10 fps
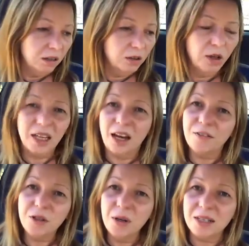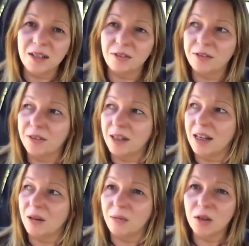looking after myself.
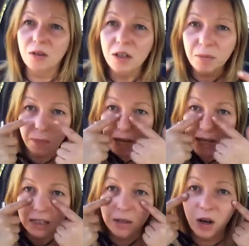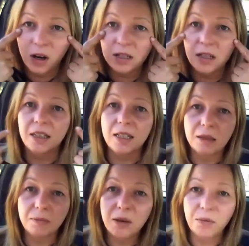Um, look at my bags under my eyes. Like this
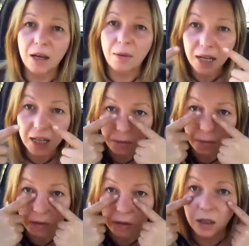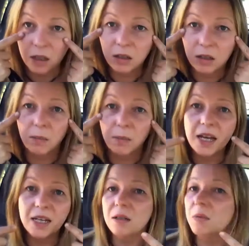is me without makeup, but you know, you got
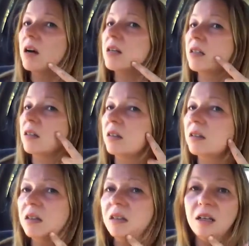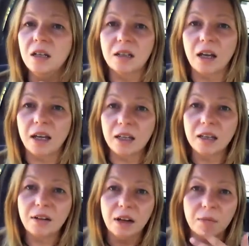bags under my eyes. You got like
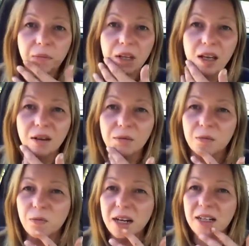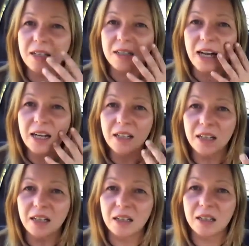um, redness and
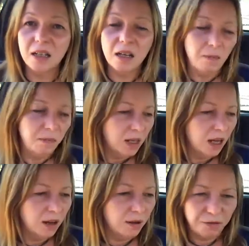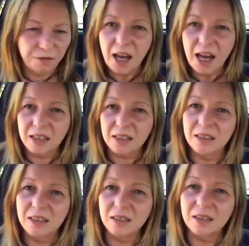acne and um,
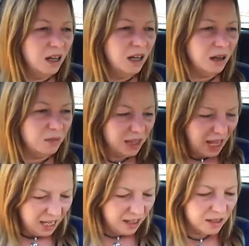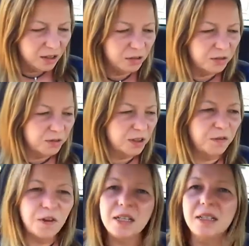fat, um, layers of
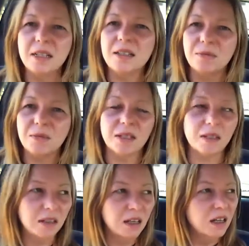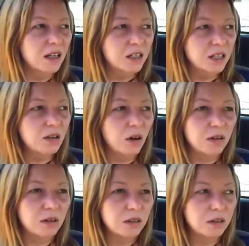defense systems, and just not